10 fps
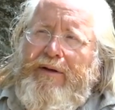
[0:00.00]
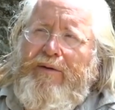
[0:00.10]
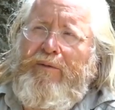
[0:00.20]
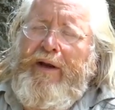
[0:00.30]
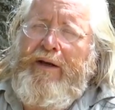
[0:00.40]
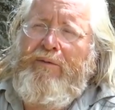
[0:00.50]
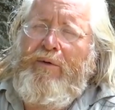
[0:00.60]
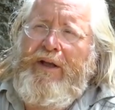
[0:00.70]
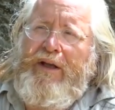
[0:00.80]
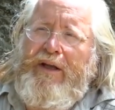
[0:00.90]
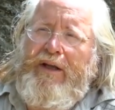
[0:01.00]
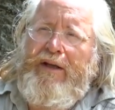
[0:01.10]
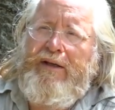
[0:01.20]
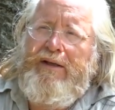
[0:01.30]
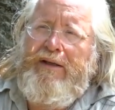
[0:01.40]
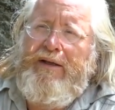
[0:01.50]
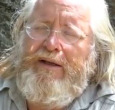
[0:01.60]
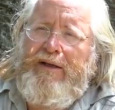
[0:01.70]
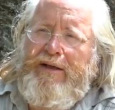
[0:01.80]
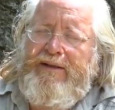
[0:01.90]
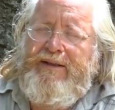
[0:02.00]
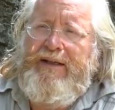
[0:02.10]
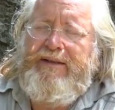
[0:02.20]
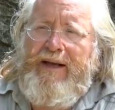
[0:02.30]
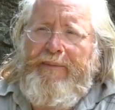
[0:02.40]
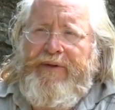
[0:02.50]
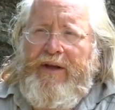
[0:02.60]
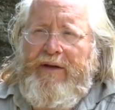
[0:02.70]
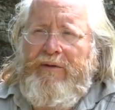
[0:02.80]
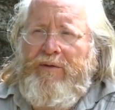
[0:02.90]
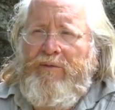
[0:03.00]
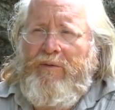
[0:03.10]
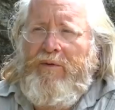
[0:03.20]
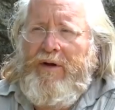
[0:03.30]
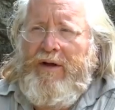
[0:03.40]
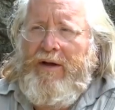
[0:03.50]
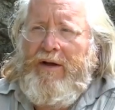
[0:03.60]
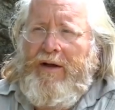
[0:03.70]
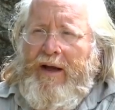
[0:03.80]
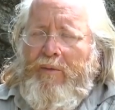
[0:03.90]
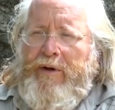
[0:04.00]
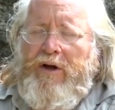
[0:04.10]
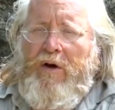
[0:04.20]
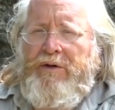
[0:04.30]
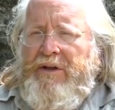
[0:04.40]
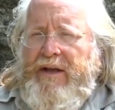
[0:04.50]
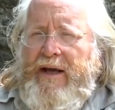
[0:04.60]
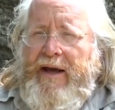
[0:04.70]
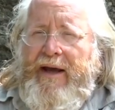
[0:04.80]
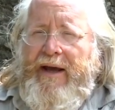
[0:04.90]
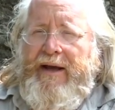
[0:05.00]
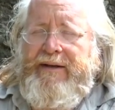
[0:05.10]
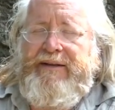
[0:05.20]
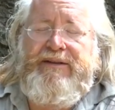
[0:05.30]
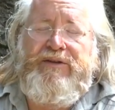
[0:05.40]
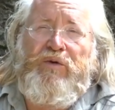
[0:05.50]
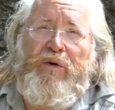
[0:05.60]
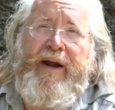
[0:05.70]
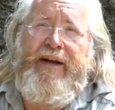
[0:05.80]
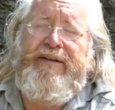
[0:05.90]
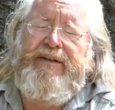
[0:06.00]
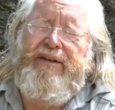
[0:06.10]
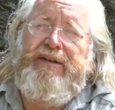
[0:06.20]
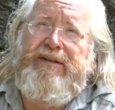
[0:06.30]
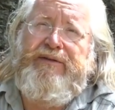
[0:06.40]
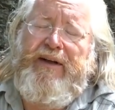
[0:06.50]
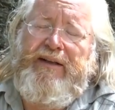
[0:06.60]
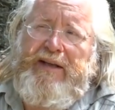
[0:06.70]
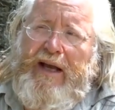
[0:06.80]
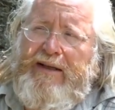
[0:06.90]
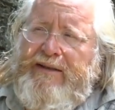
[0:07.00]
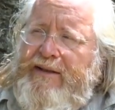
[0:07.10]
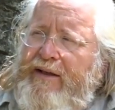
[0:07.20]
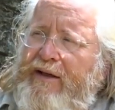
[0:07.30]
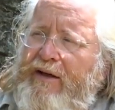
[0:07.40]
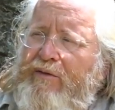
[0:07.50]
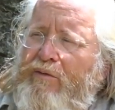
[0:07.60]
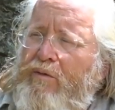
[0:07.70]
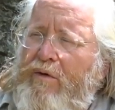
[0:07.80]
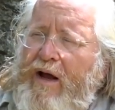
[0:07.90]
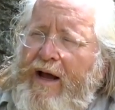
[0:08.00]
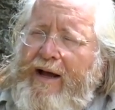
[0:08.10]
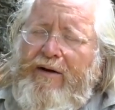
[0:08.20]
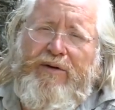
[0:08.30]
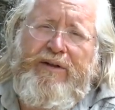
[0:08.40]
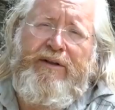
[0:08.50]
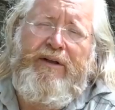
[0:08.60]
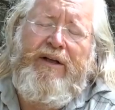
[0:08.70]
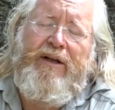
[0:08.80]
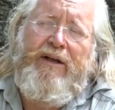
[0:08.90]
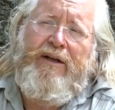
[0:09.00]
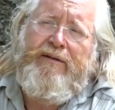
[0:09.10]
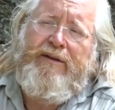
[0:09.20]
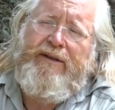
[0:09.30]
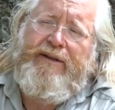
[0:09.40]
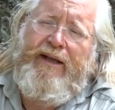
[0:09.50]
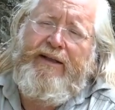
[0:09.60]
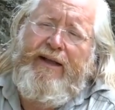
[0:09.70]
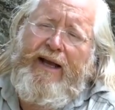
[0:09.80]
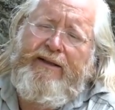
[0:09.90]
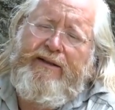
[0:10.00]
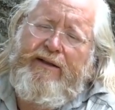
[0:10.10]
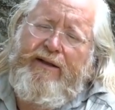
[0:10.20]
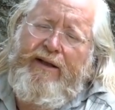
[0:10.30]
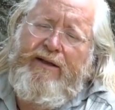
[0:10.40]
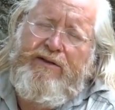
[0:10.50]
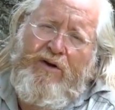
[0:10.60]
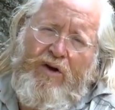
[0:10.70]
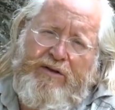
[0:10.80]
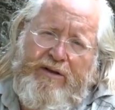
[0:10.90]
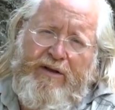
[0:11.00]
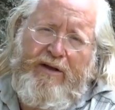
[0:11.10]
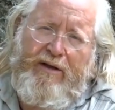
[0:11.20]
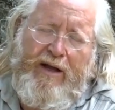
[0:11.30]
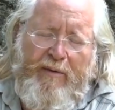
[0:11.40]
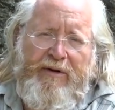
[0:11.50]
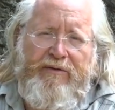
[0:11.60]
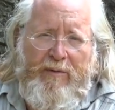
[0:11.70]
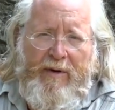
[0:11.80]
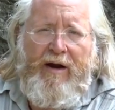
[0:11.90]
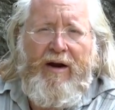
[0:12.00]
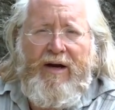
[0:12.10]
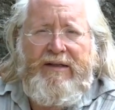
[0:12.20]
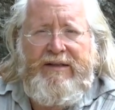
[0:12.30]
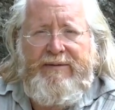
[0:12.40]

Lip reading: When we see something and we go, yeah, this is great and this is fantastic and wow, and then that is not coming from our heart.